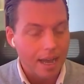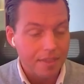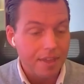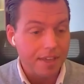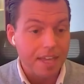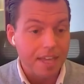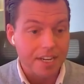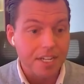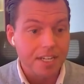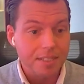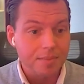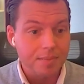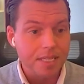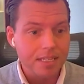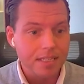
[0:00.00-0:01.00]
I think that
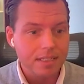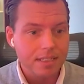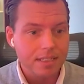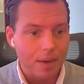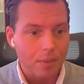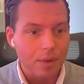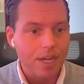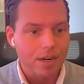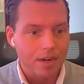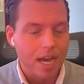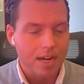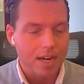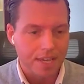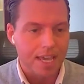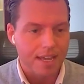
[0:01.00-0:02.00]
does mean that we are
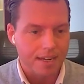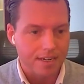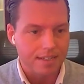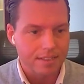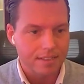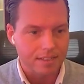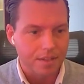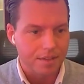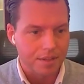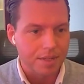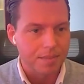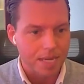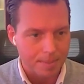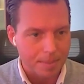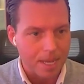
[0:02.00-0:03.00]
out of candidates other
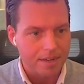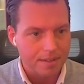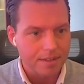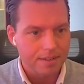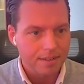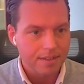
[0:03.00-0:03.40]
than Mike Pettin.